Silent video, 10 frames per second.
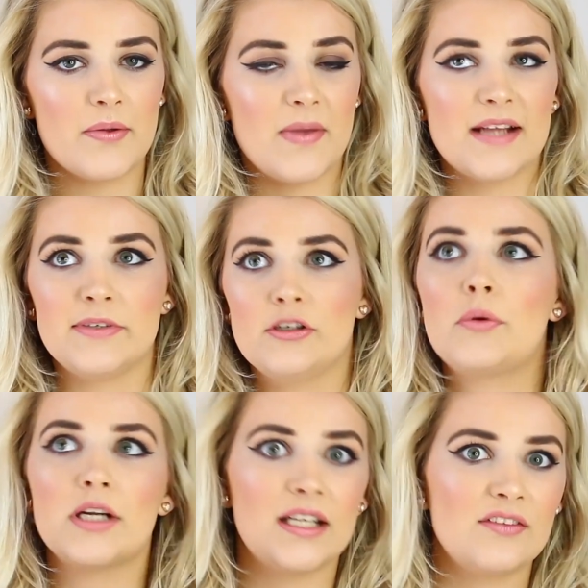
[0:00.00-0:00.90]
It made me
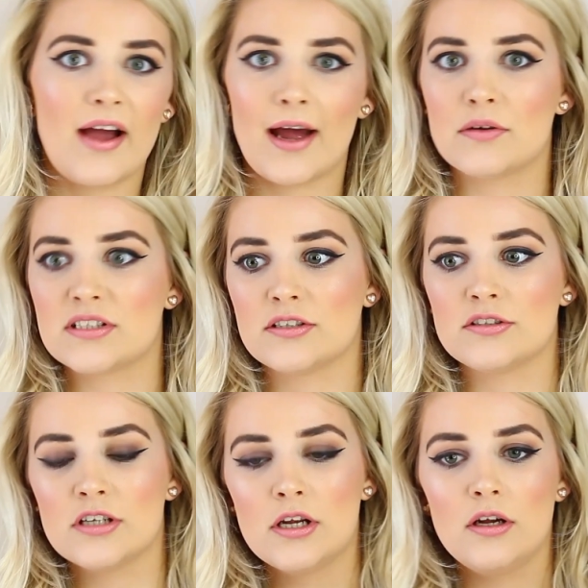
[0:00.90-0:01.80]
not want to leave the house
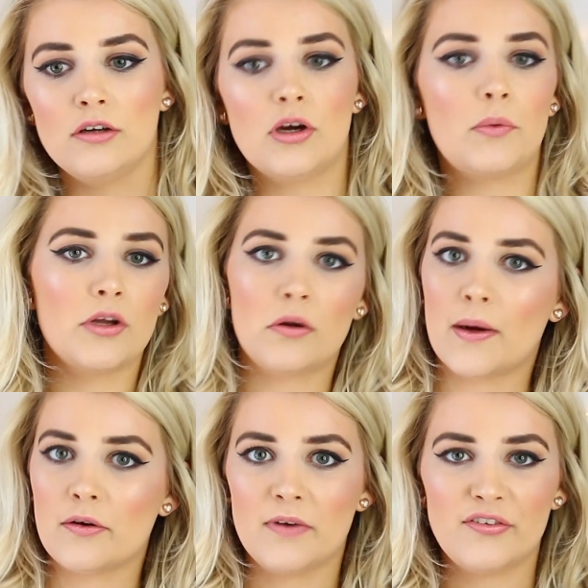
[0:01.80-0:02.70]
and not want to go
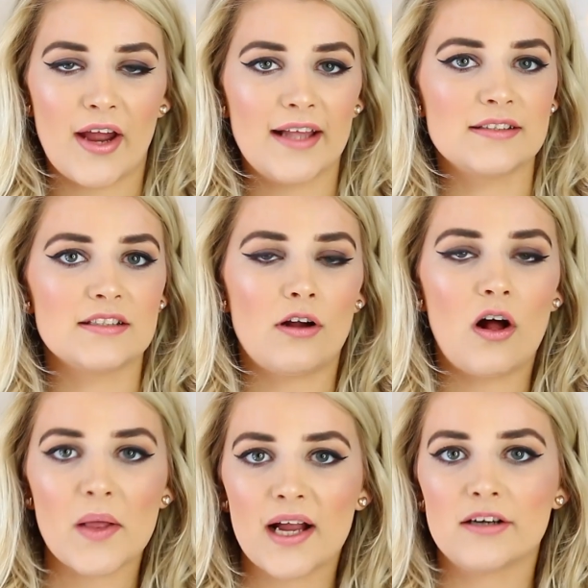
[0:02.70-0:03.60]
out with my friends and
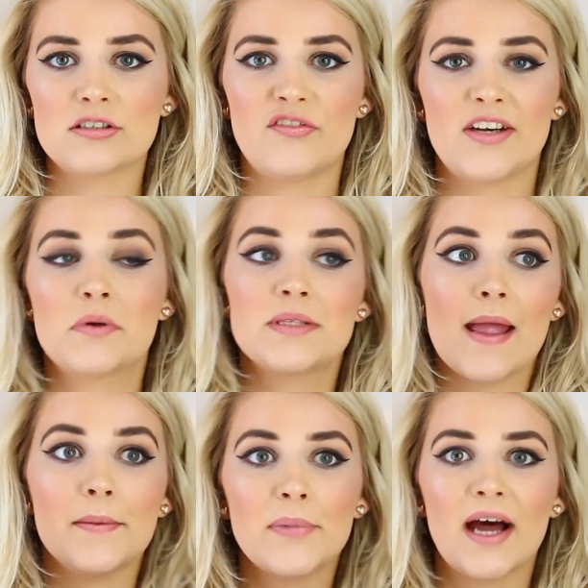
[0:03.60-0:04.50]
all that kind of stuff, and it was
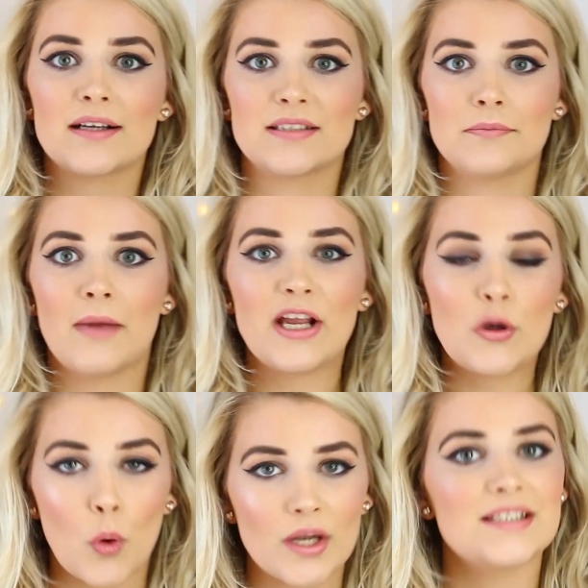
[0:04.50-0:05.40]
impacting my
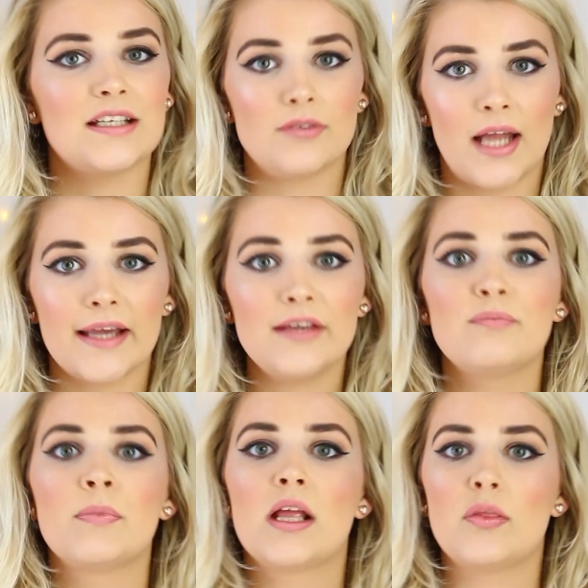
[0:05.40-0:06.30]
quality of life,